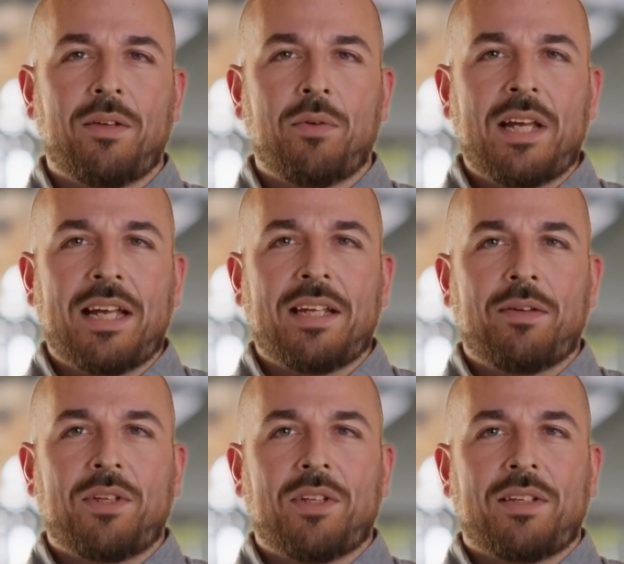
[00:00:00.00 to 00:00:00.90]
Create
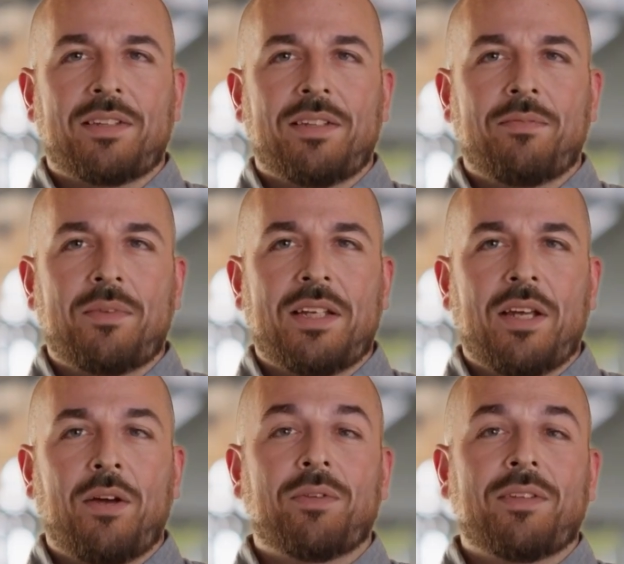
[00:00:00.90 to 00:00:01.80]
images,
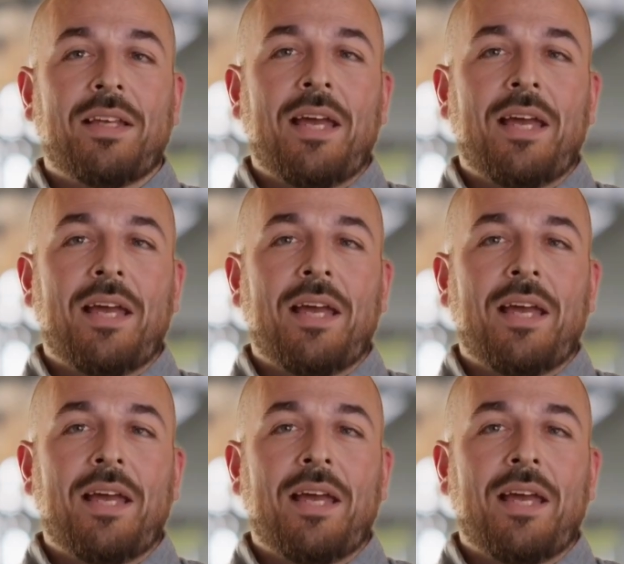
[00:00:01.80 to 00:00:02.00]
videos,